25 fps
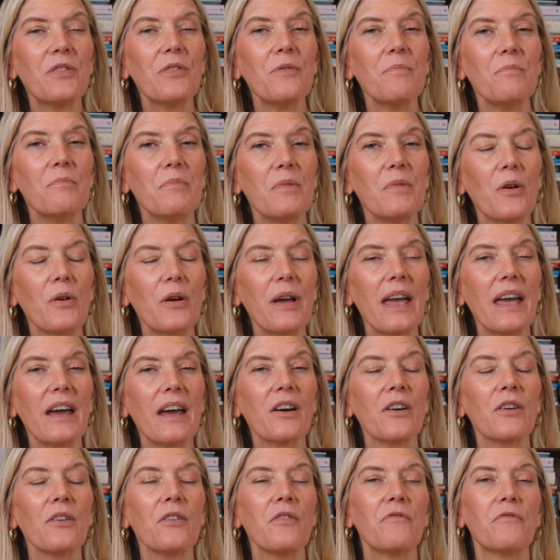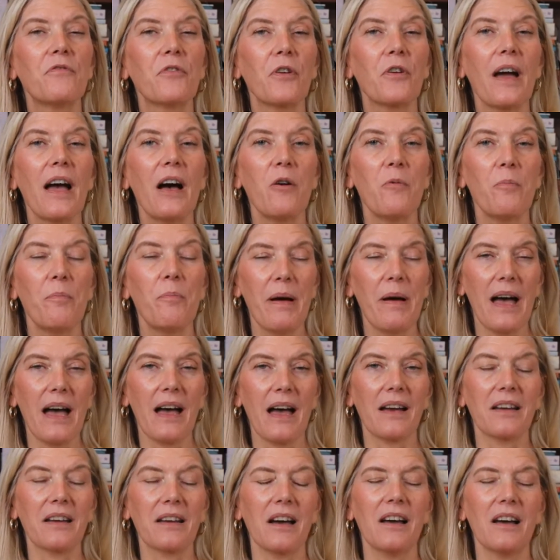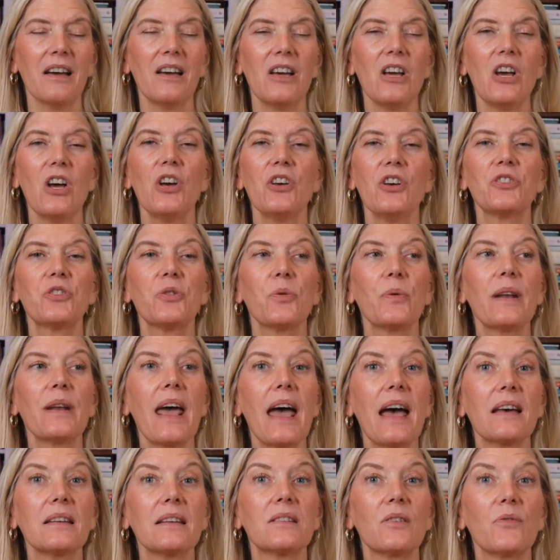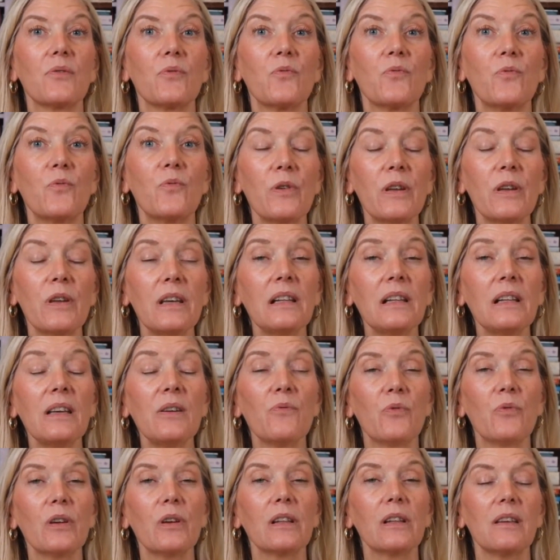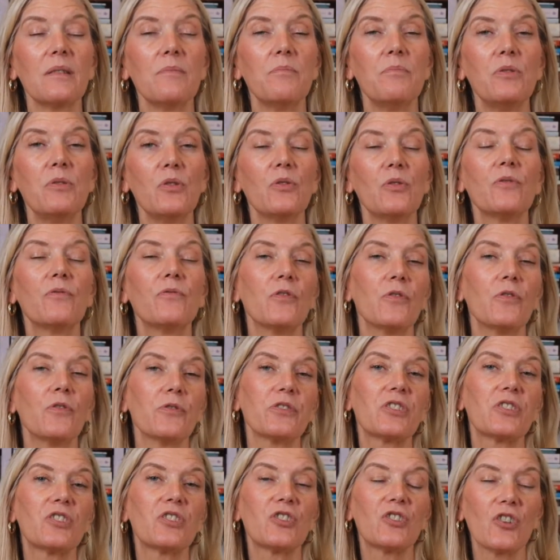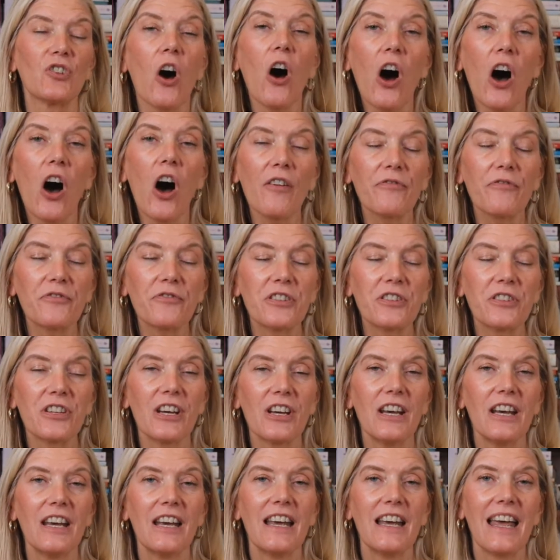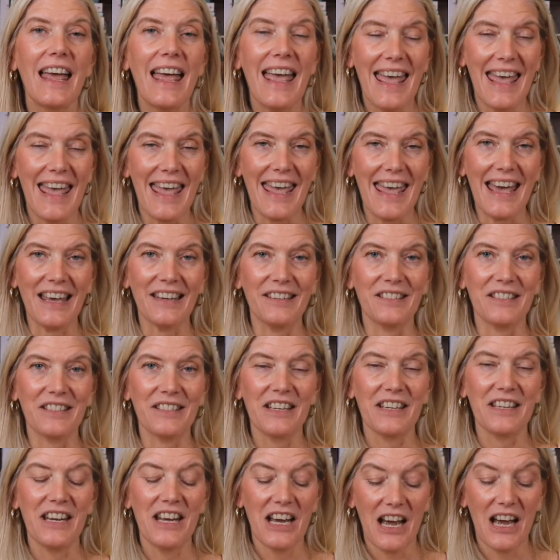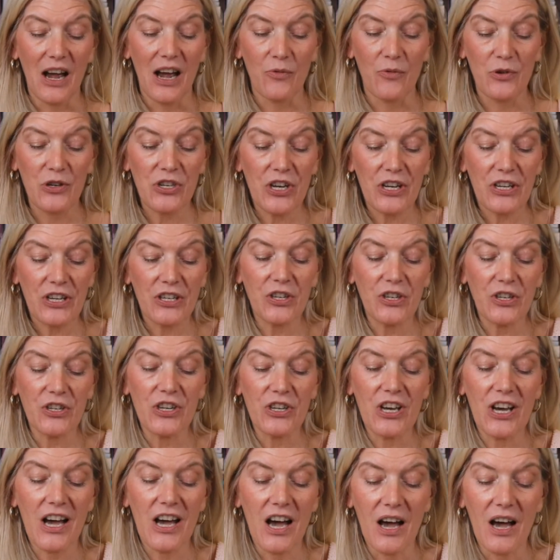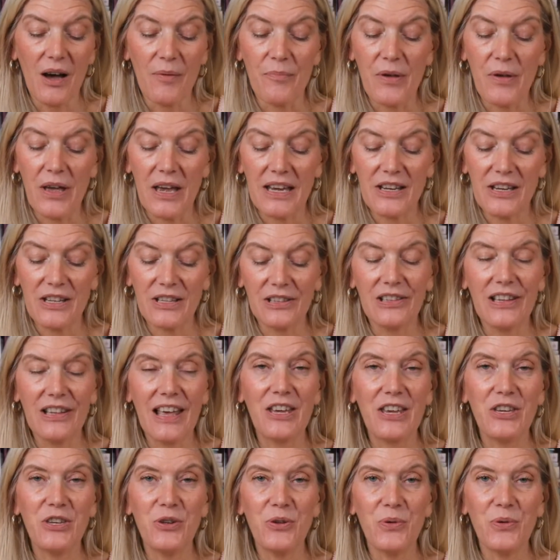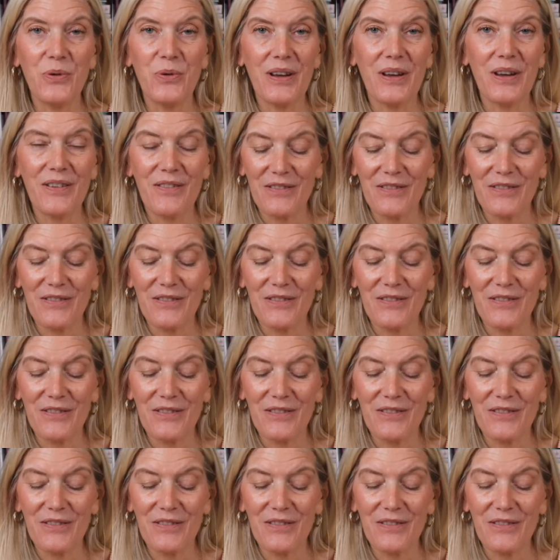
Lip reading: the mohair for alpaca. So it has a really, really beautiful, soft hand. I wish I could let you